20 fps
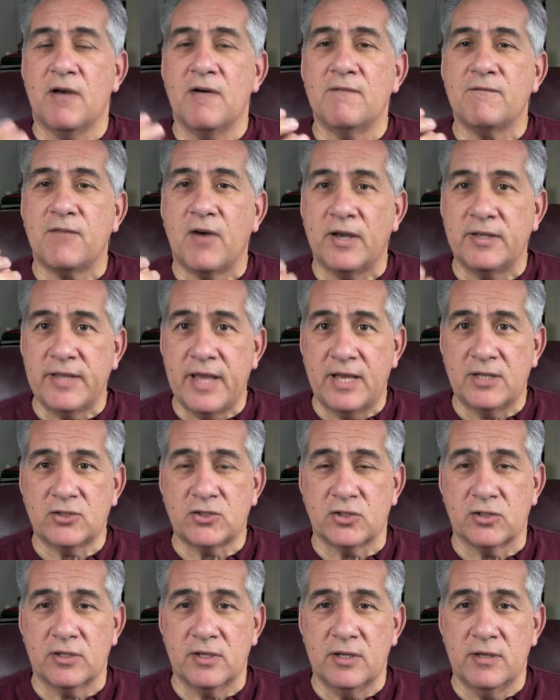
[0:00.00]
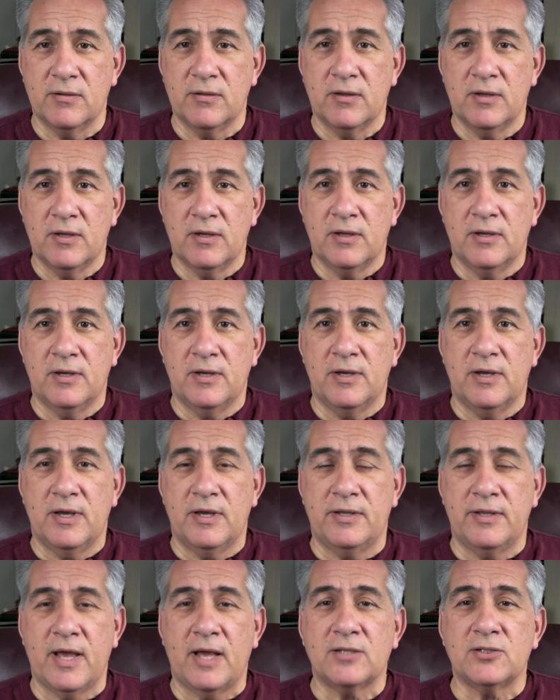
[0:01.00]
financially,
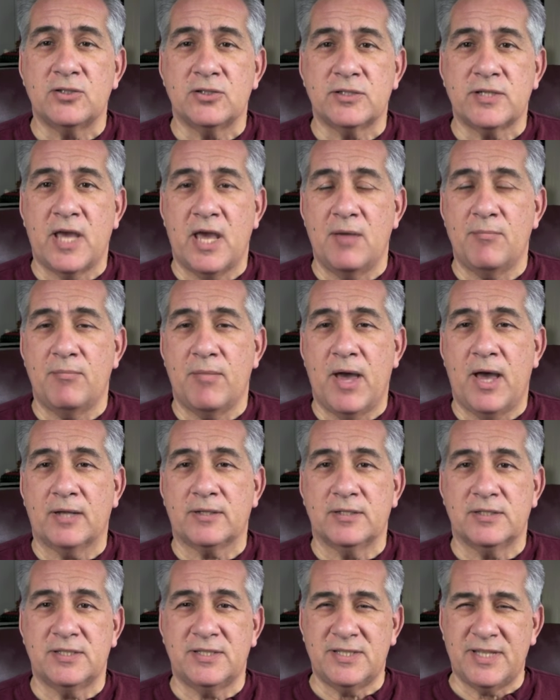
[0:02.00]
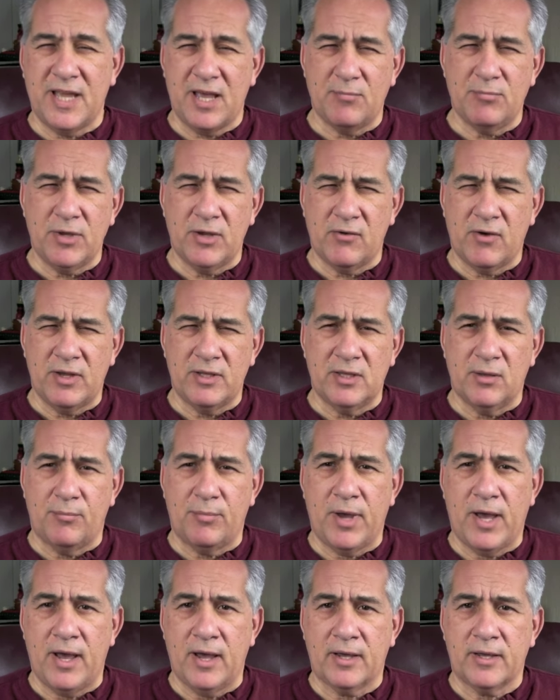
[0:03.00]
and that just came back to stab me right in the
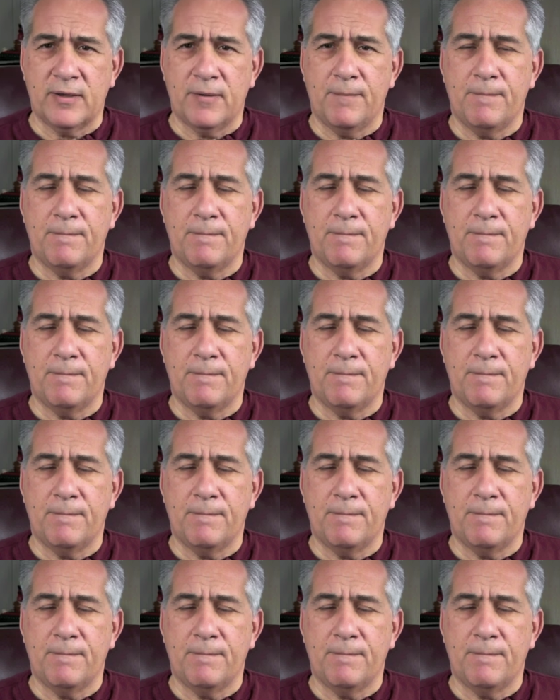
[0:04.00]
back.